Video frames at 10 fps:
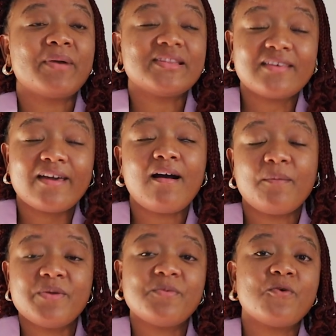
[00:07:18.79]
but there
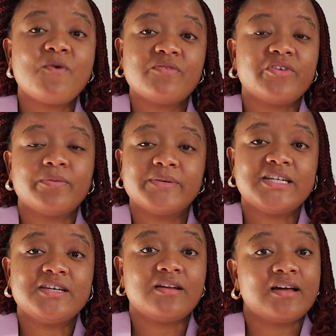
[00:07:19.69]
are people who are very
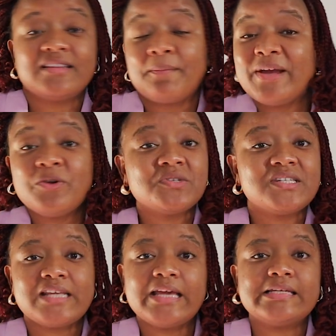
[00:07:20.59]
particular and they might not
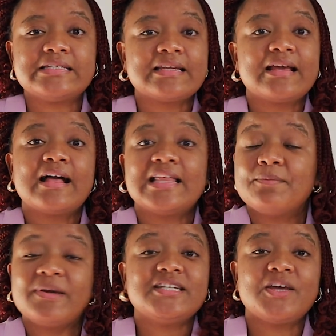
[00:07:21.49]
say it and they
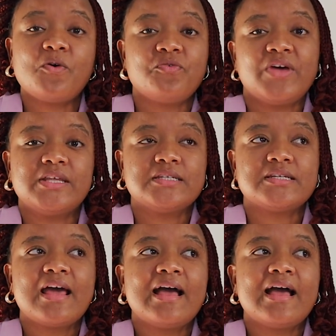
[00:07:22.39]
might take offense.